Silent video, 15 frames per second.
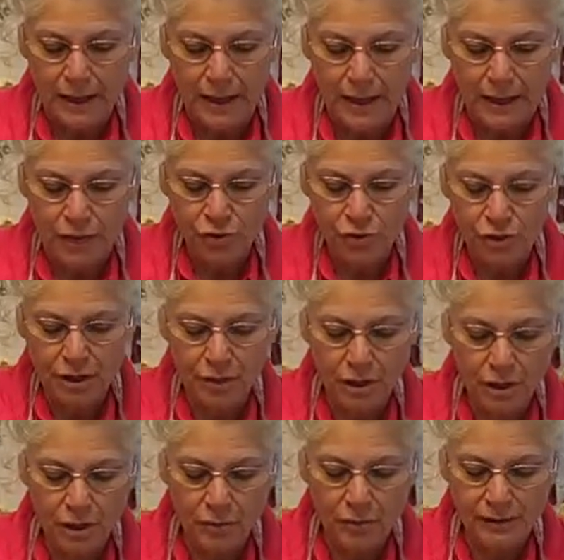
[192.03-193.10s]
And you can
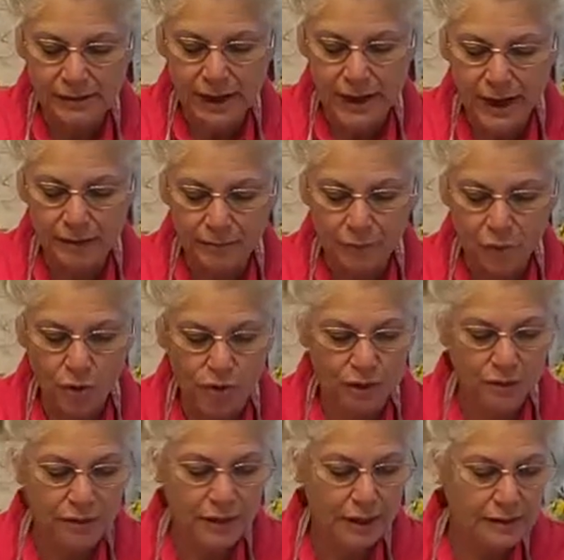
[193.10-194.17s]
always add more
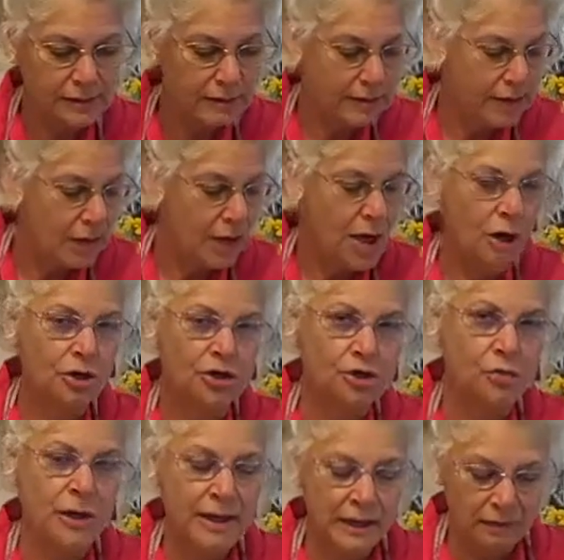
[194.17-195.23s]
to this or
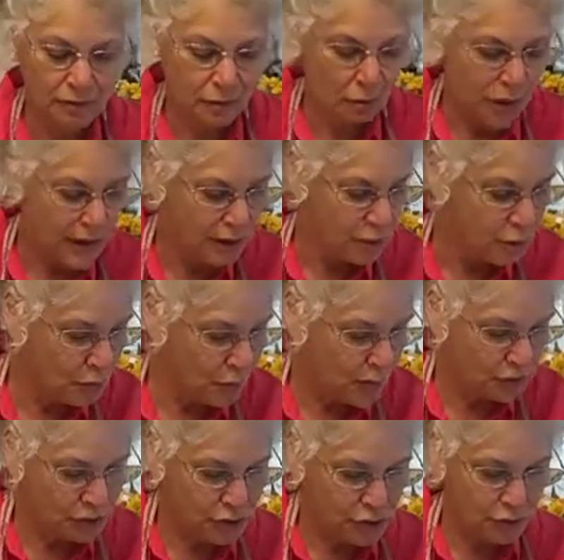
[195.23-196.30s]
tweak it the way you
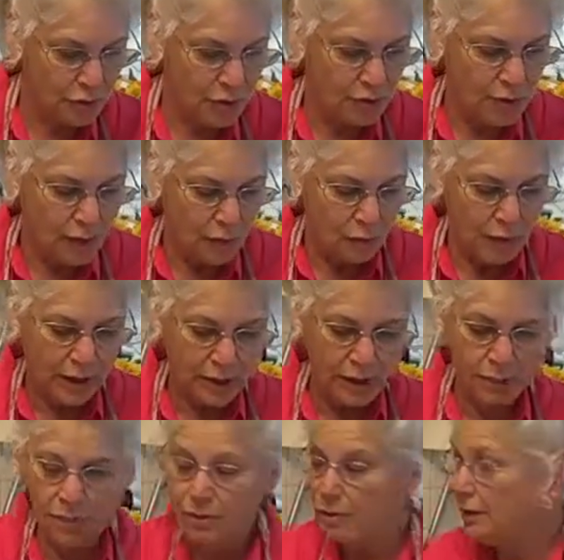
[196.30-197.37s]
want to when
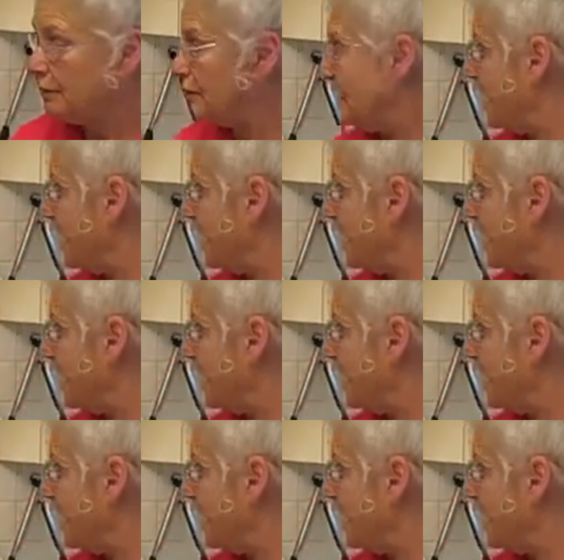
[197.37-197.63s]
you get